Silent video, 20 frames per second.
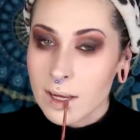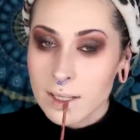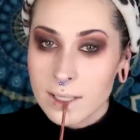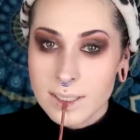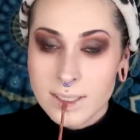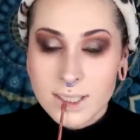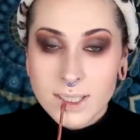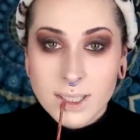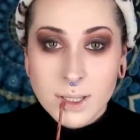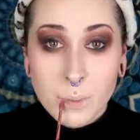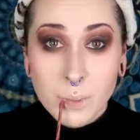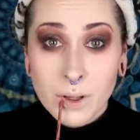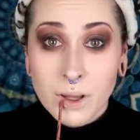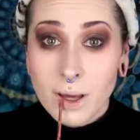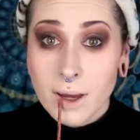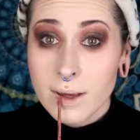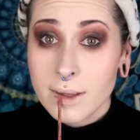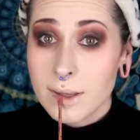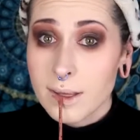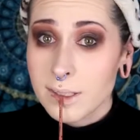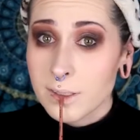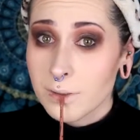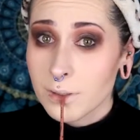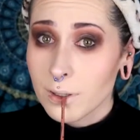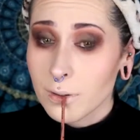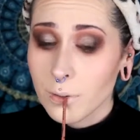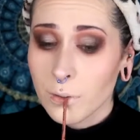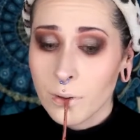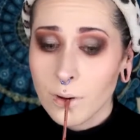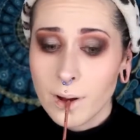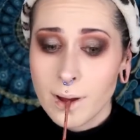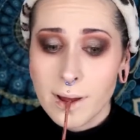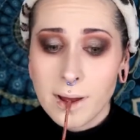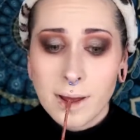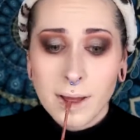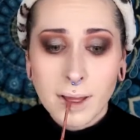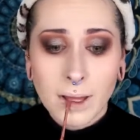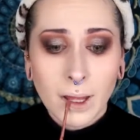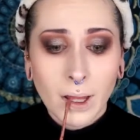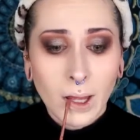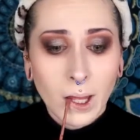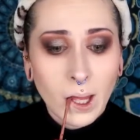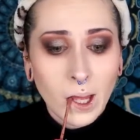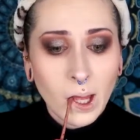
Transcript: now let's just apply this real quick.